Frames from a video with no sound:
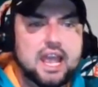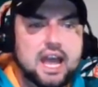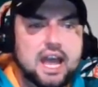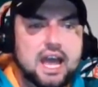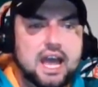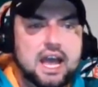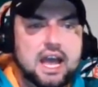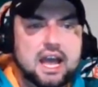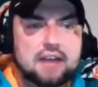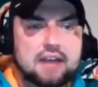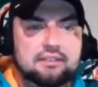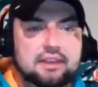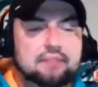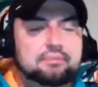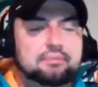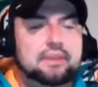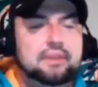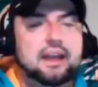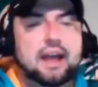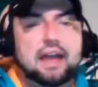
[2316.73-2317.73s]
I
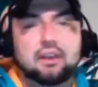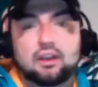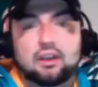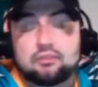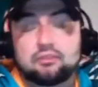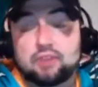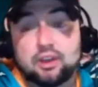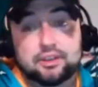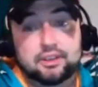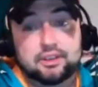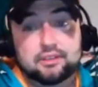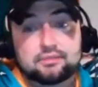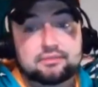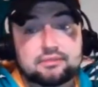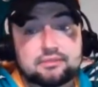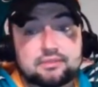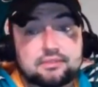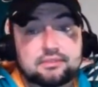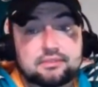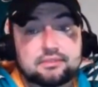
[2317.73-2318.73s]
love all you.
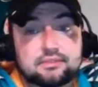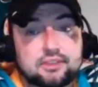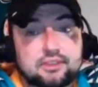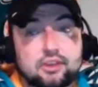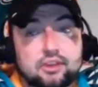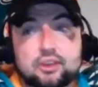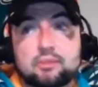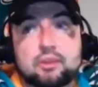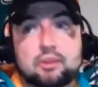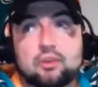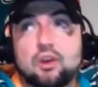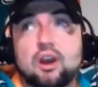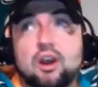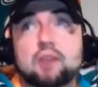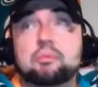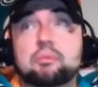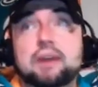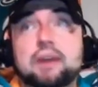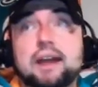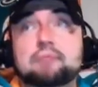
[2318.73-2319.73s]
Don't get me
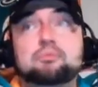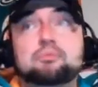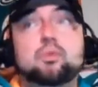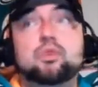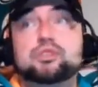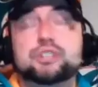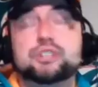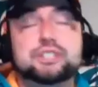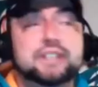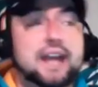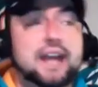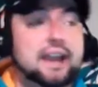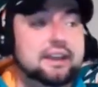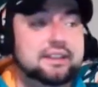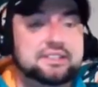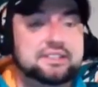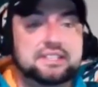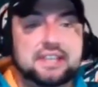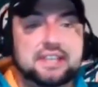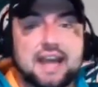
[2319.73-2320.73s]
wrong, but we're just not
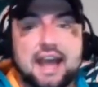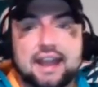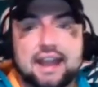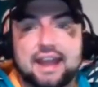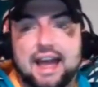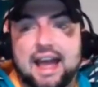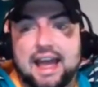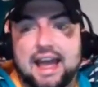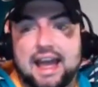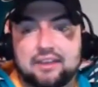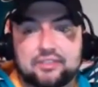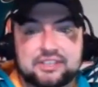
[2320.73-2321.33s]
going to see eye to eye